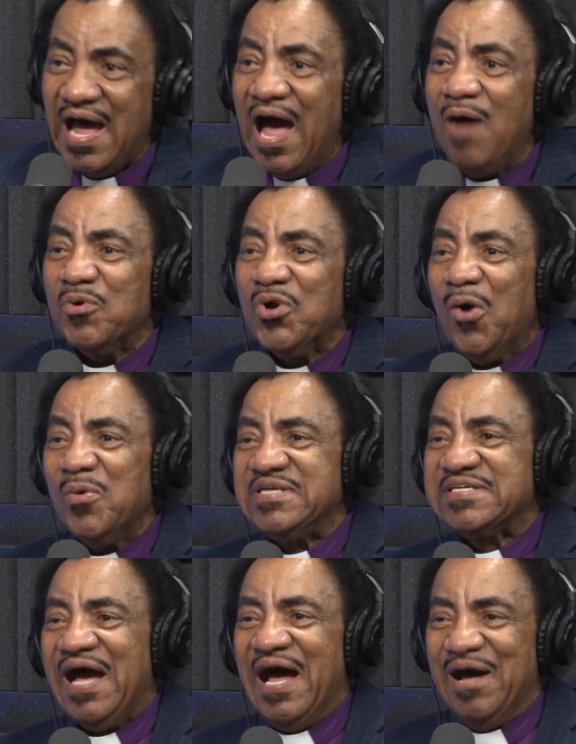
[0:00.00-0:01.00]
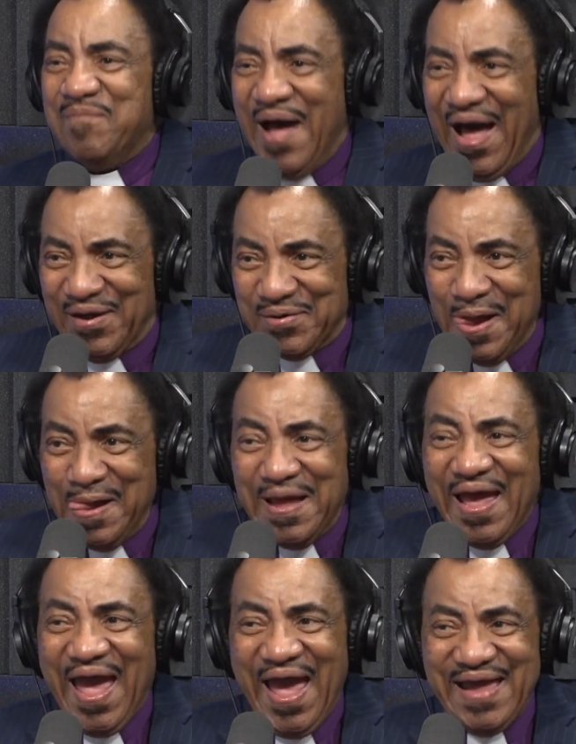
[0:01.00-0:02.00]
I would always come out
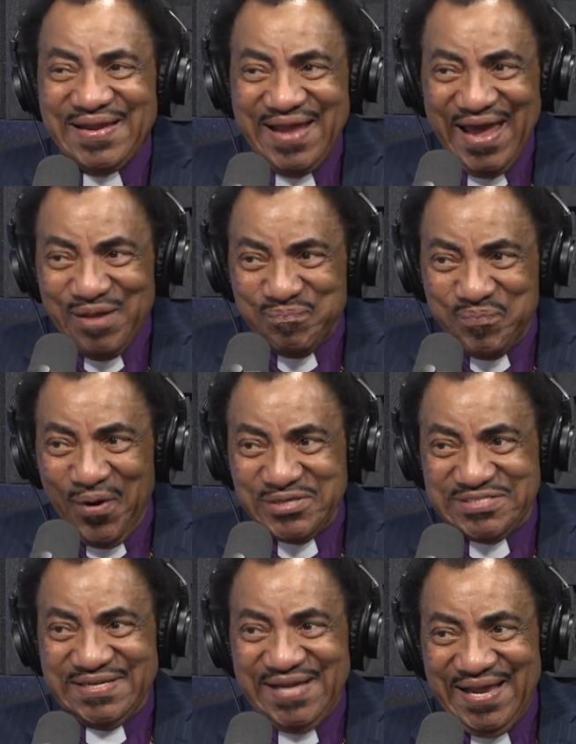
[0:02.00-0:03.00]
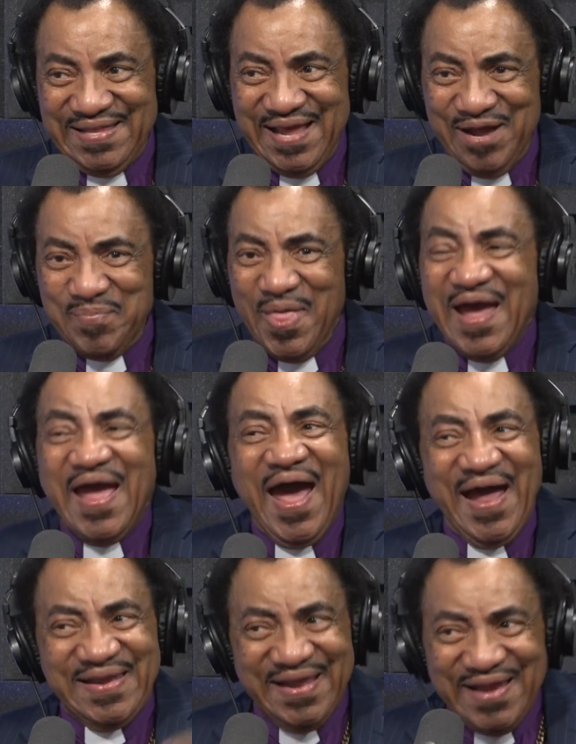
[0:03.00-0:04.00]
and impersonate them,
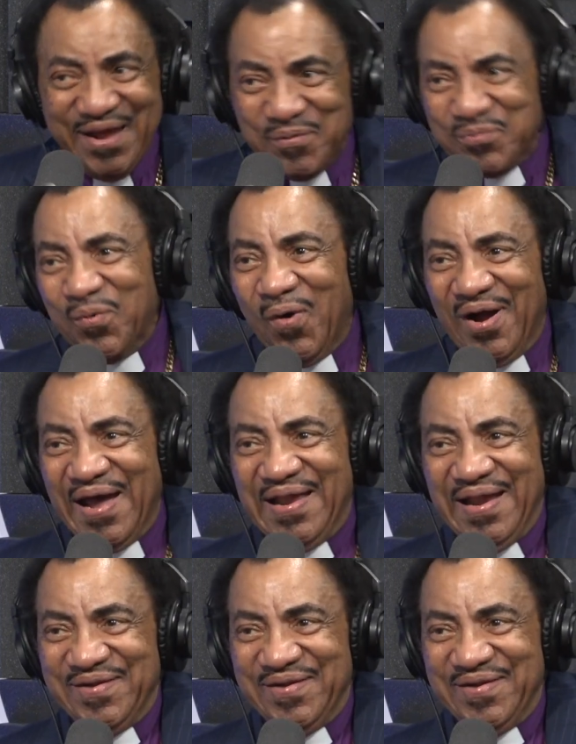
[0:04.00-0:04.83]
and then they would walk out.